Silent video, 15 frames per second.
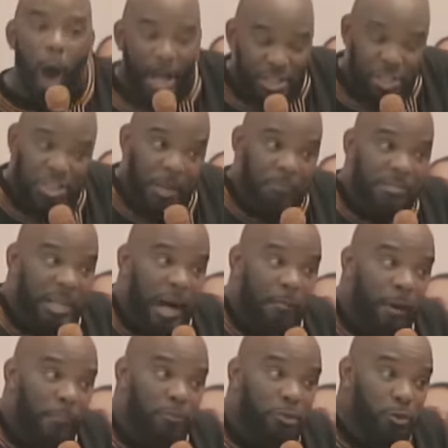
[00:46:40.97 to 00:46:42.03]
Watch them
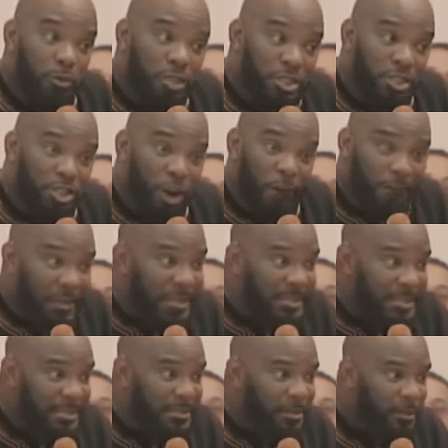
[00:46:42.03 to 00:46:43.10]
come up through the
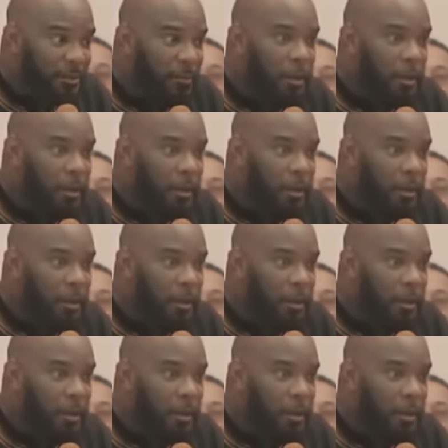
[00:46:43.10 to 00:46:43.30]
surface